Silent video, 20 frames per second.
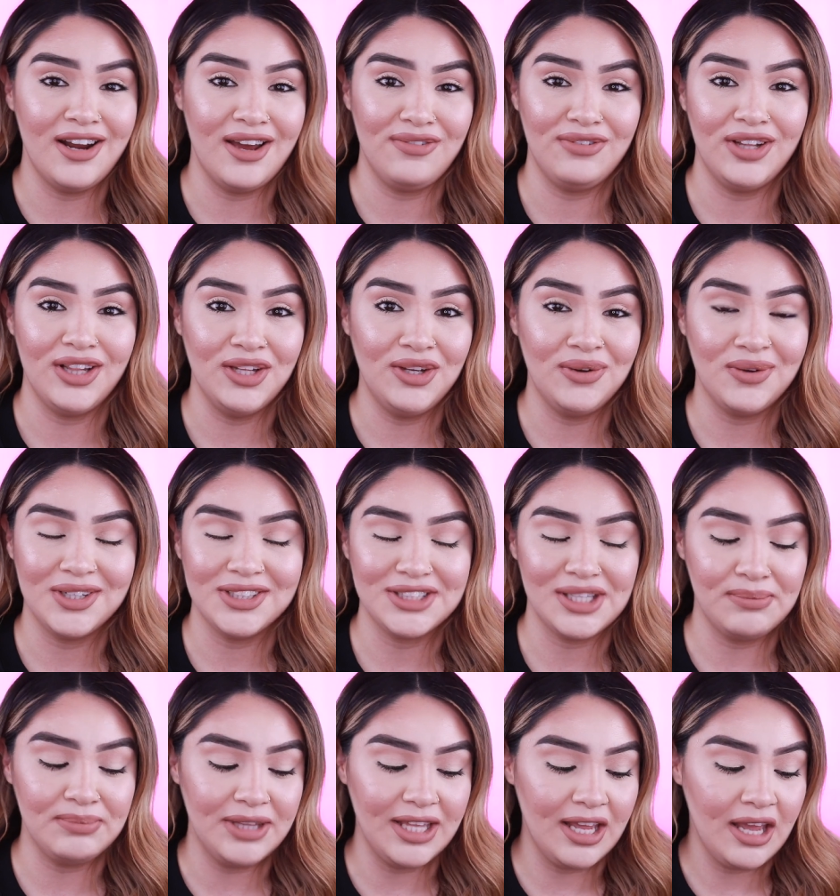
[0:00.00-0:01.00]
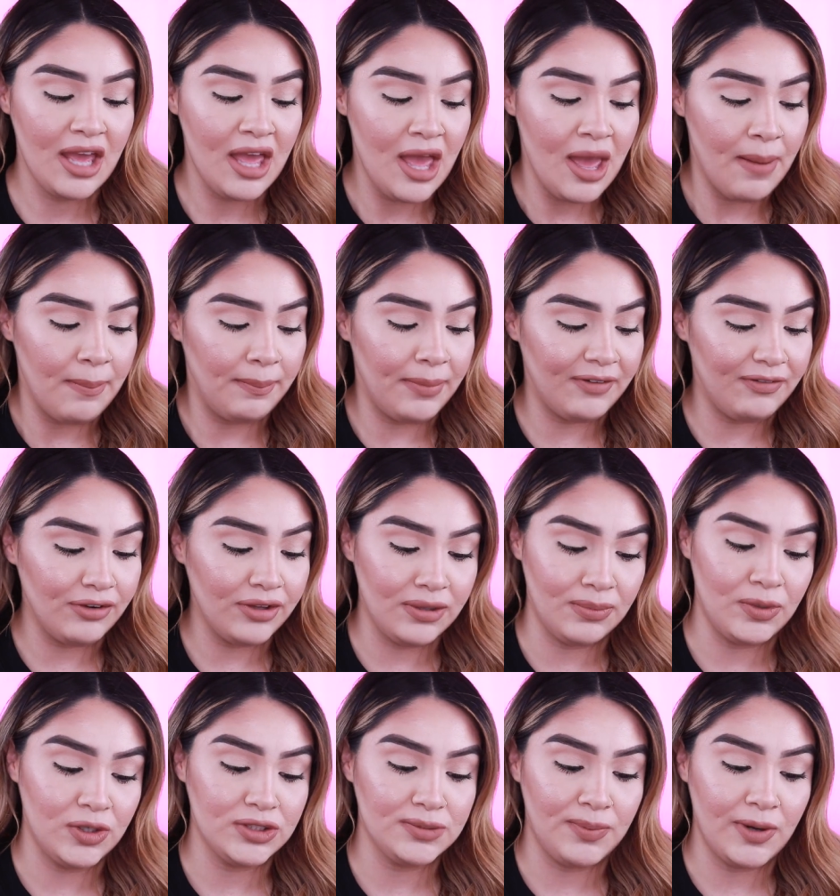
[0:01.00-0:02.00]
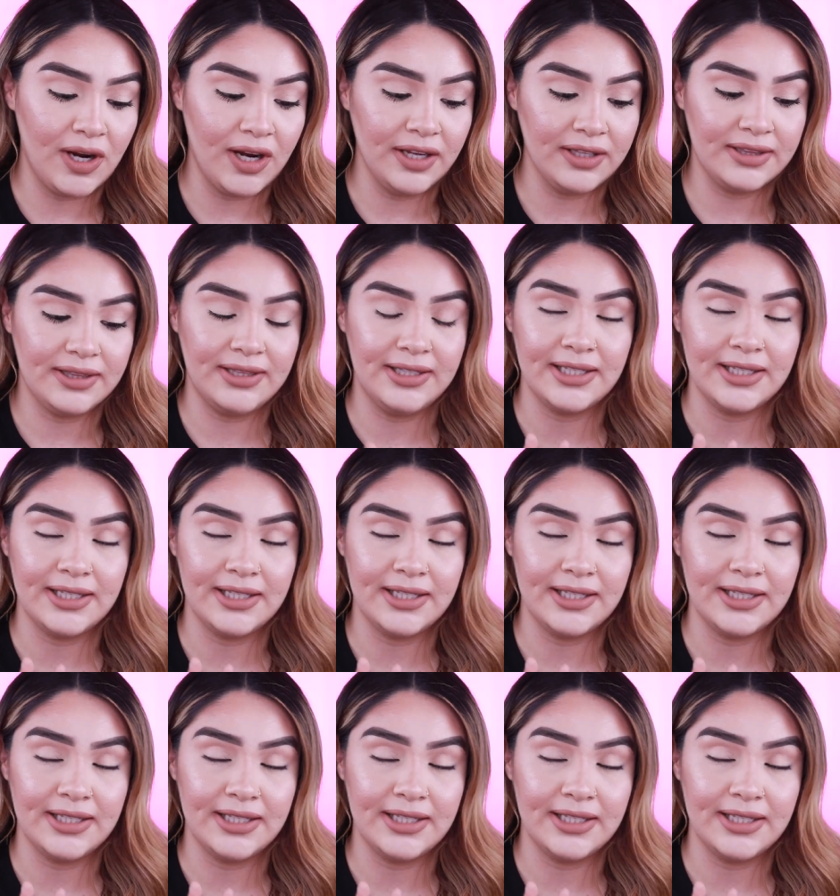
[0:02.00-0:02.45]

enough glue or something. But for the most part,